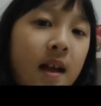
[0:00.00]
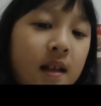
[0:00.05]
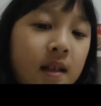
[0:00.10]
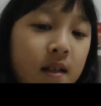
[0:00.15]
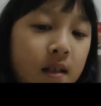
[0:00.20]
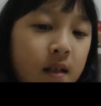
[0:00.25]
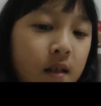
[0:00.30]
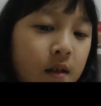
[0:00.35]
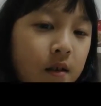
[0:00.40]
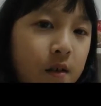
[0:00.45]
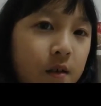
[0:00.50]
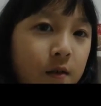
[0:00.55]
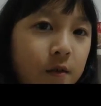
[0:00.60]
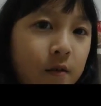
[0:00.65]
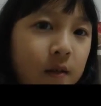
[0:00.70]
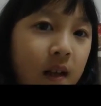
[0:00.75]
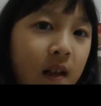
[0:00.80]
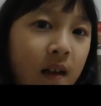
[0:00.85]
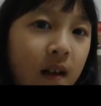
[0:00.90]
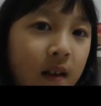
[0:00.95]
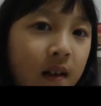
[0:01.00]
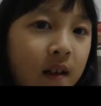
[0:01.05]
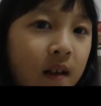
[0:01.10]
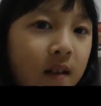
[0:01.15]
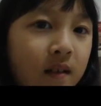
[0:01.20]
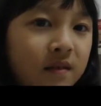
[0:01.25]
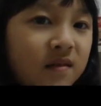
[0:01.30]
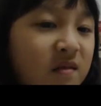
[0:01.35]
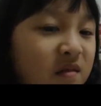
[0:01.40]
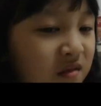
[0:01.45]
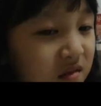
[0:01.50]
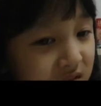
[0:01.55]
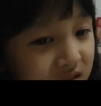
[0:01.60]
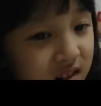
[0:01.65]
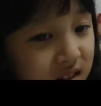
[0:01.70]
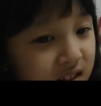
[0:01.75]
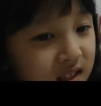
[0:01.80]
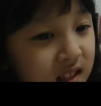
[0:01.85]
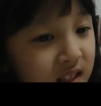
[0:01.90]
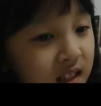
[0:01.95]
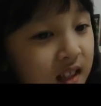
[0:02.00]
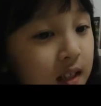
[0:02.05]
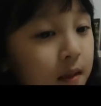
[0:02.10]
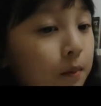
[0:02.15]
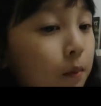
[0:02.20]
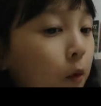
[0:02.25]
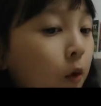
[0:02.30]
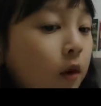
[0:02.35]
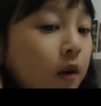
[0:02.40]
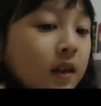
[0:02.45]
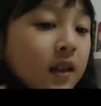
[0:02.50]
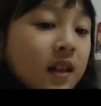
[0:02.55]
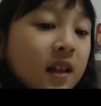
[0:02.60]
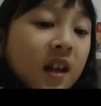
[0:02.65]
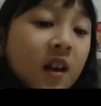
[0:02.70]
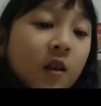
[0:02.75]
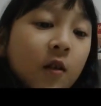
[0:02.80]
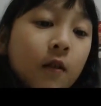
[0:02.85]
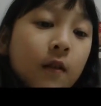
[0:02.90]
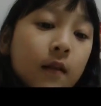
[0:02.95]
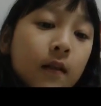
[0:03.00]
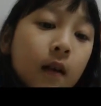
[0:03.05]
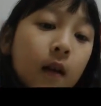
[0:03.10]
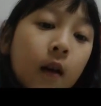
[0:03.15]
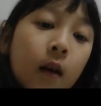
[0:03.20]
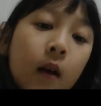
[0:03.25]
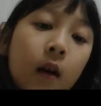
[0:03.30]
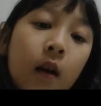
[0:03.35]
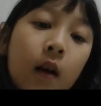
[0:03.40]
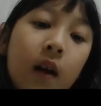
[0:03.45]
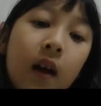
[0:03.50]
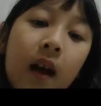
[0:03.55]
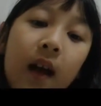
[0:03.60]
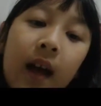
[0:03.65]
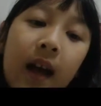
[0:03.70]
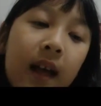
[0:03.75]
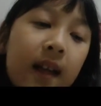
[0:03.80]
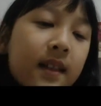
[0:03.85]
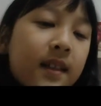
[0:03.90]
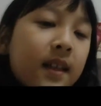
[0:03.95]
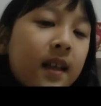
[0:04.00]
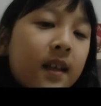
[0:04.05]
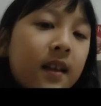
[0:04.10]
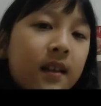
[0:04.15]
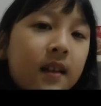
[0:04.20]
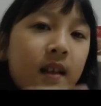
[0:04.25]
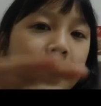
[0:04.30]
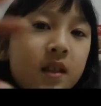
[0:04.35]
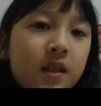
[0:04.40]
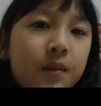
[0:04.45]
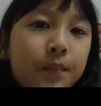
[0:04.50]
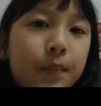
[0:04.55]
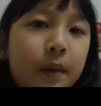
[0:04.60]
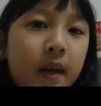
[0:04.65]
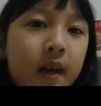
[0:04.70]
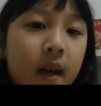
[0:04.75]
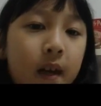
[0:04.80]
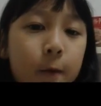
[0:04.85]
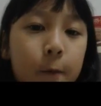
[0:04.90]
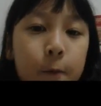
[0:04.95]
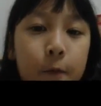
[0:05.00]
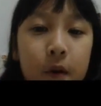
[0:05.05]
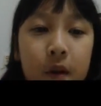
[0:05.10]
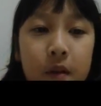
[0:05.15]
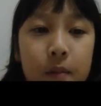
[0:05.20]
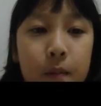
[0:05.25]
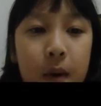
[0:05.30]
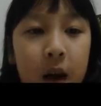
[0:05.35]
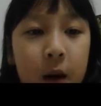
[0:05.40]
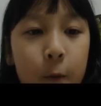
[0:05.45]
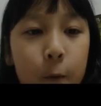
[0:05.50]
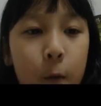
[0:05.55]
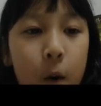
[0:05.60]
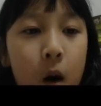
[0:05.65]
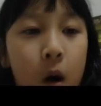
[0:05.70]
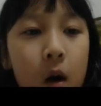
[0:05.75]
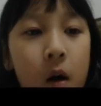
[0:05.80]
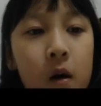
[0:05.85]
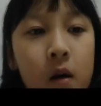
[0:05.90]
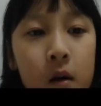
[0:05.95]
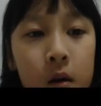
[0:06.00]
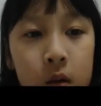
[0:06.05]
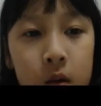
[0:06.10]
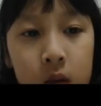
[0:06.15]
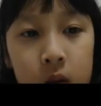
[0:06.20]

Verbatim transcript: so that I can see it more clearer then let's begin with my wall.